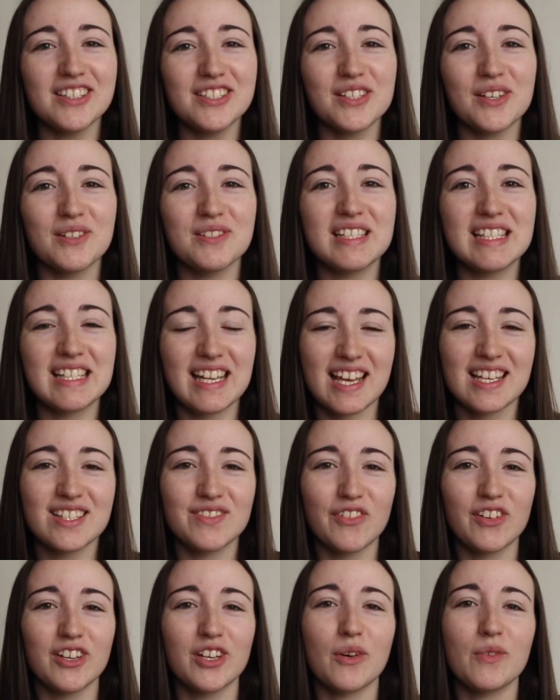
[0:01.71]
So
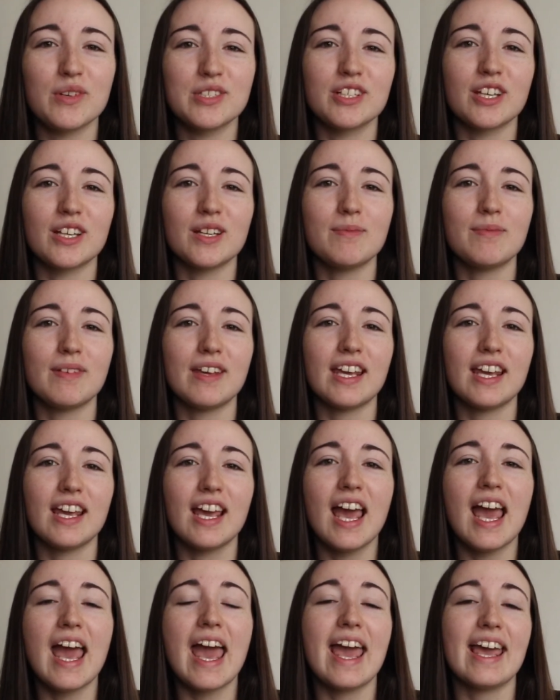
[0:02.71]
today's video is going to be
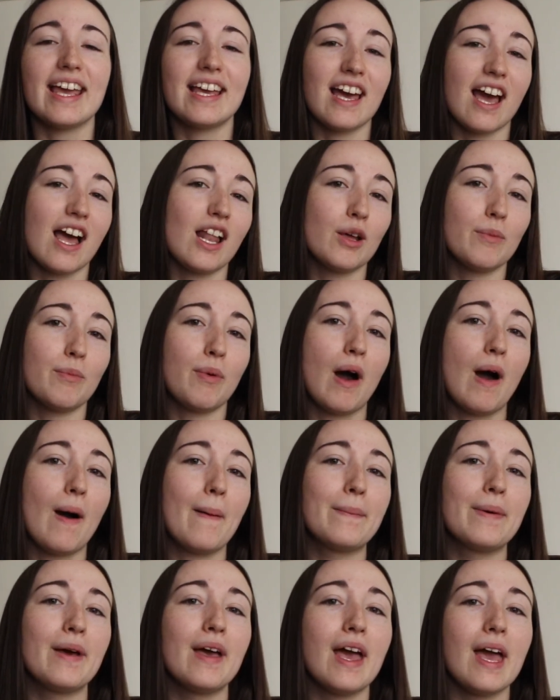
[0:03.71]
a
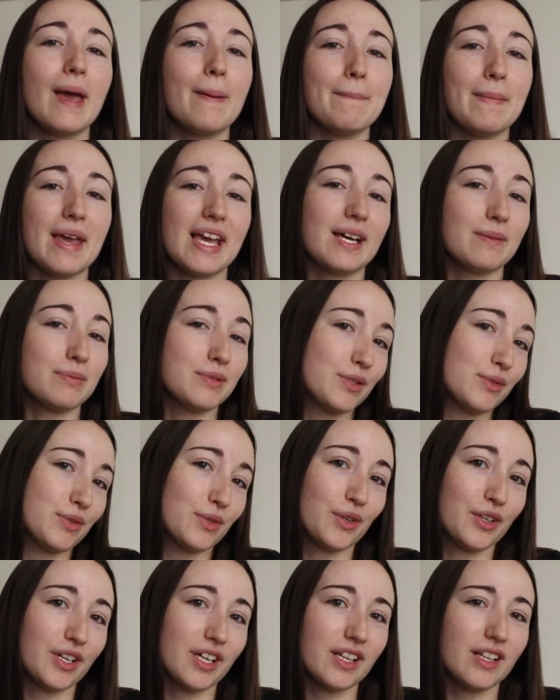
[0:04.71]
Colourpop makeup
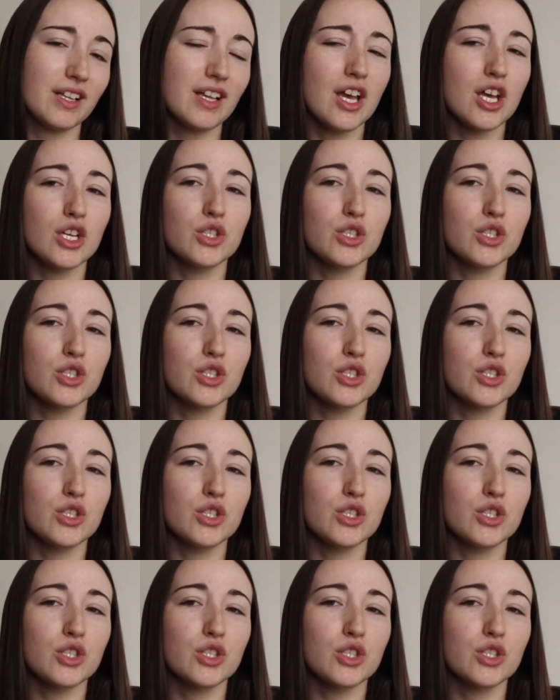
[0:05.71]
tutorial.